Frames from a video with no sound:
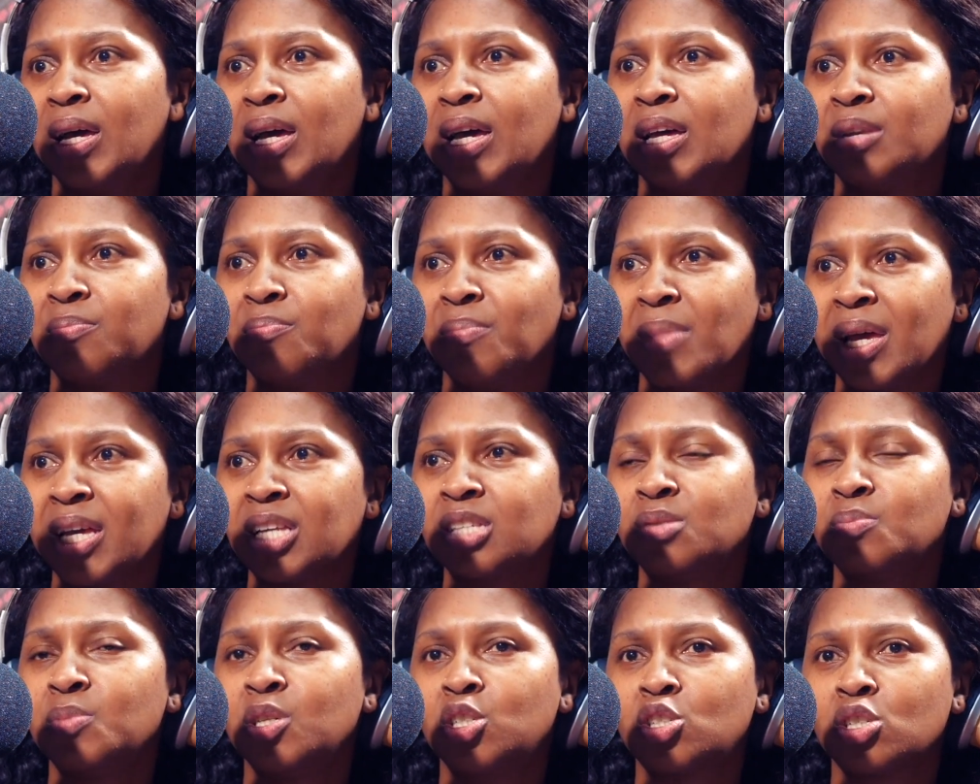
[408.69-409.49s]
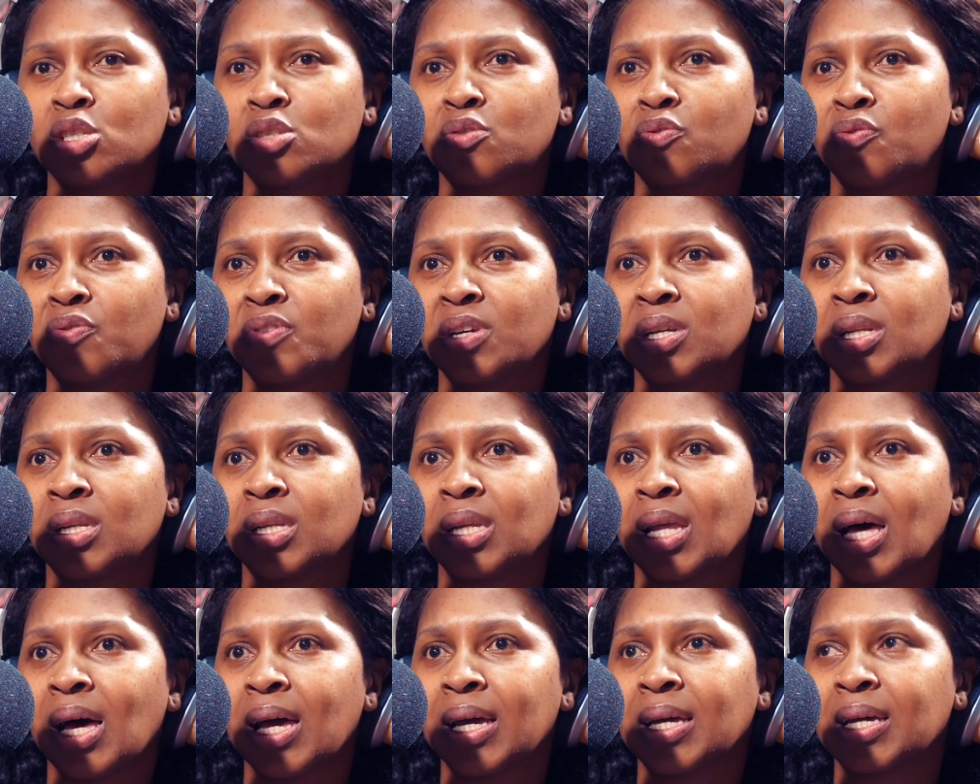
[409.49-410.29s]
It makes me just feel
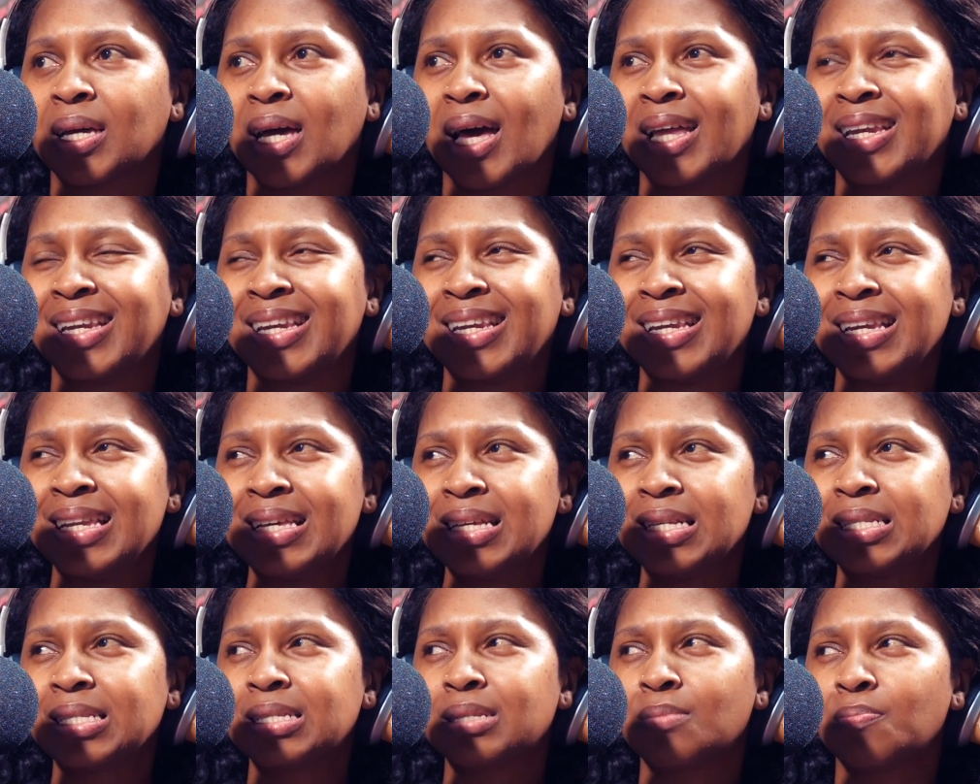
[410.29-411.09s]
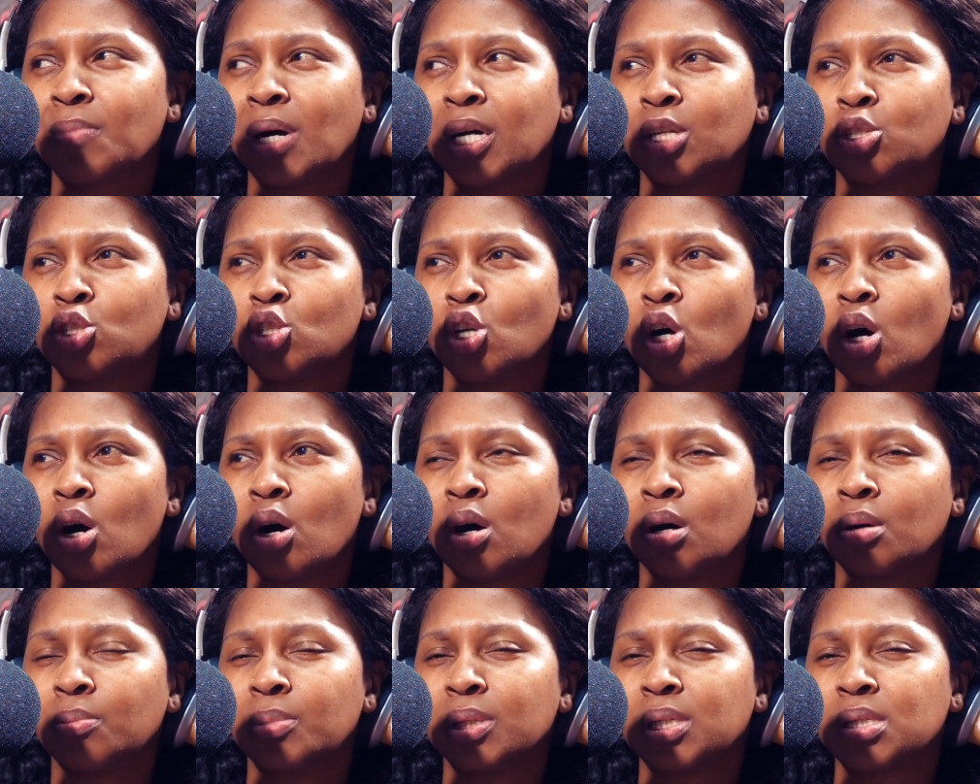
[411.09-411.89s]
like at least my
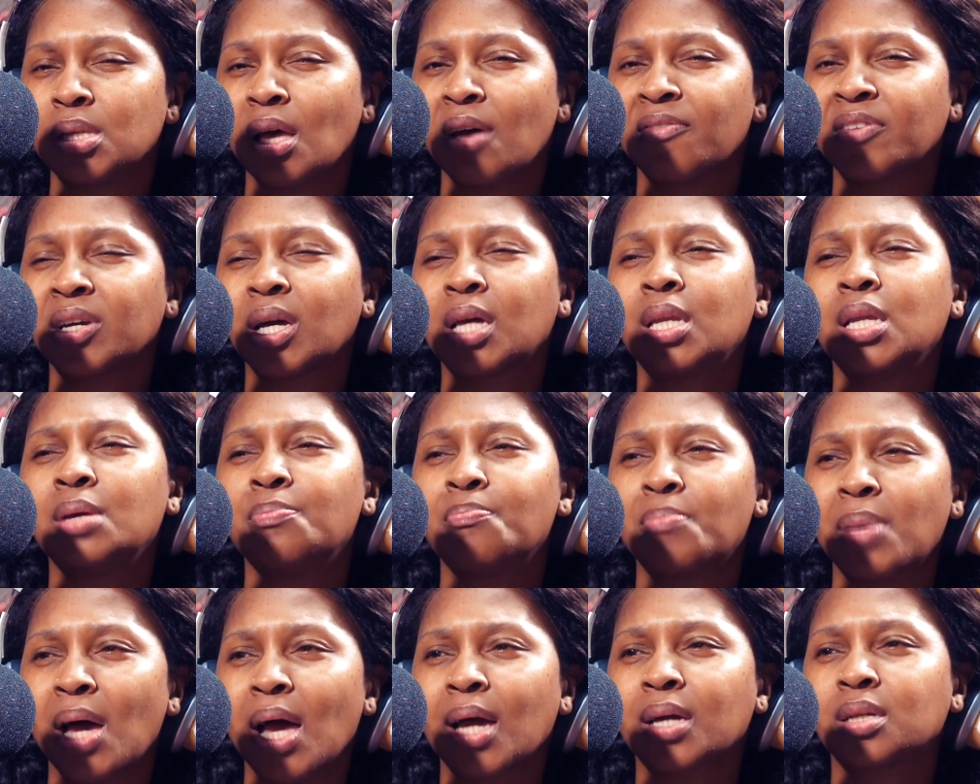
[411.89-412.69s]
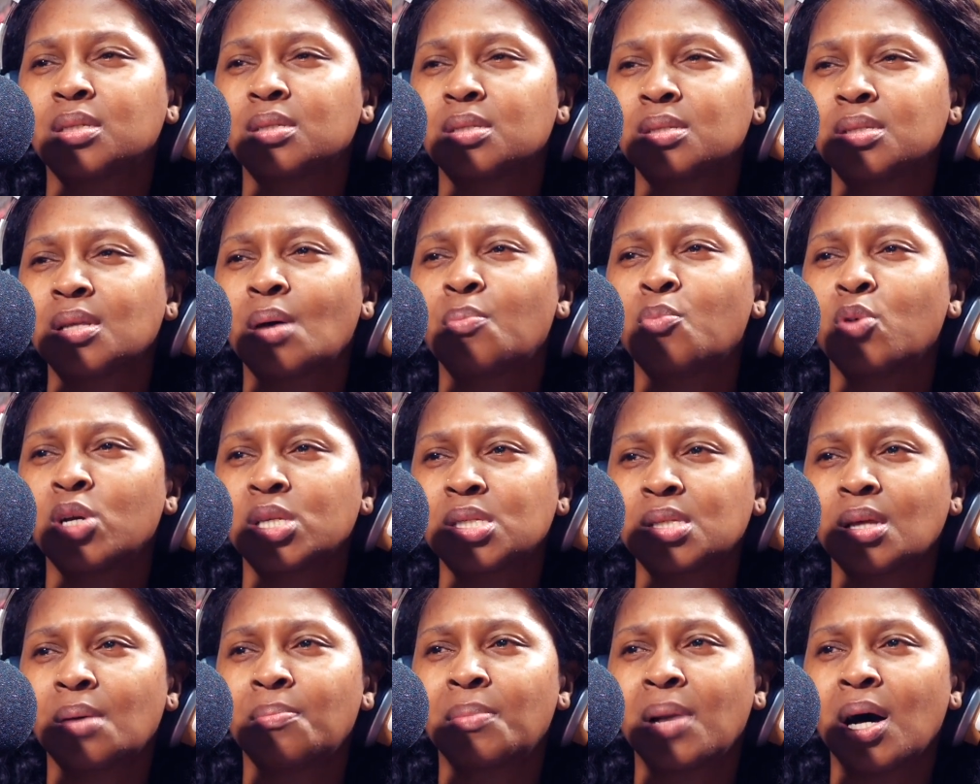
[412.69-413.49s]
job is having an impact somewhere,
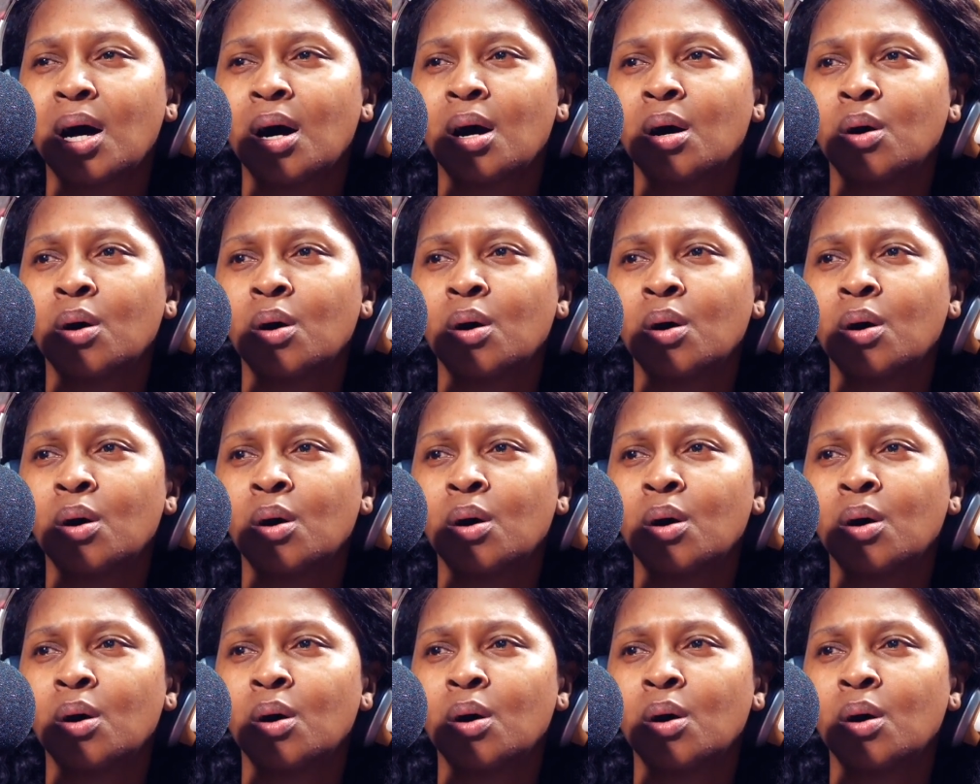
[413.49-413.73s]
somehow.